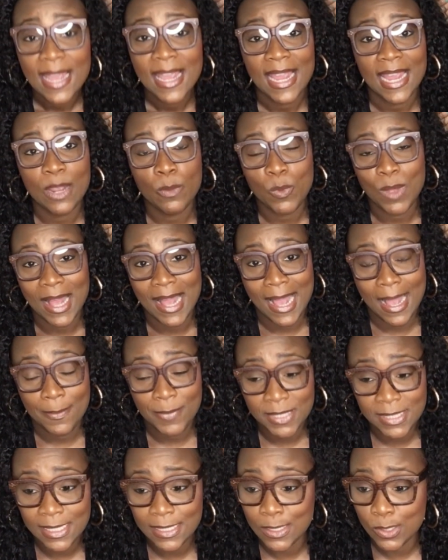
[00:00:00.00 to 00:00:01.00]
And what
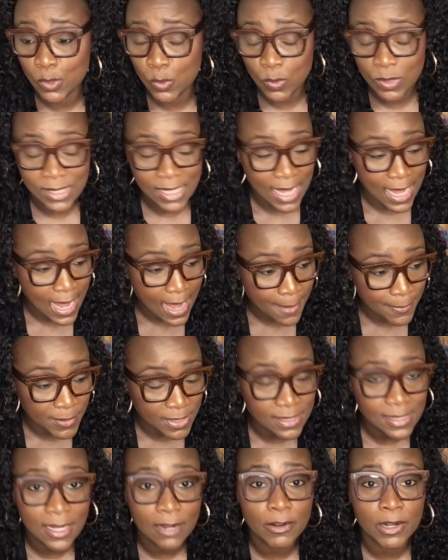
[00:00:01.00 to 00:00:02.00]
happens is, as soon as that
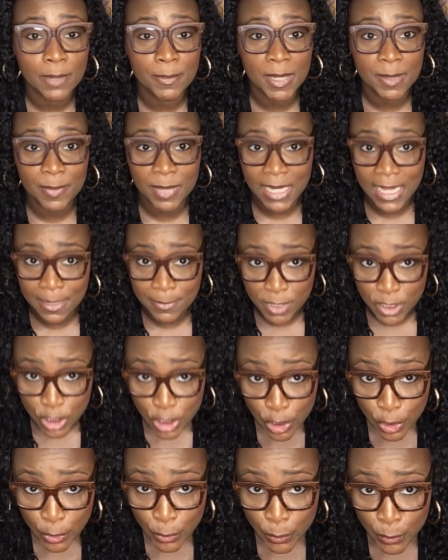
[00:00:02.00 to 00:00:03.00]
happens, they're going to be blaming
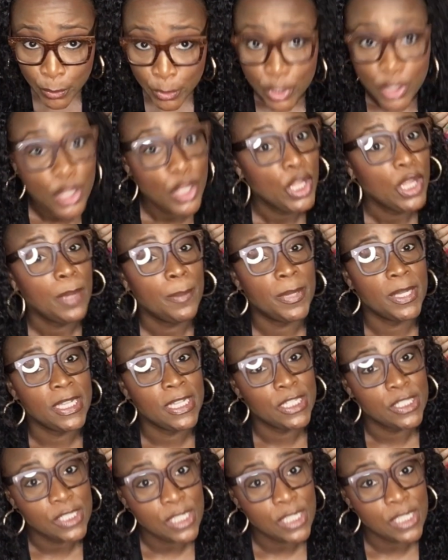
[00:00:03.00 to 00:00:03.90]
you, but it's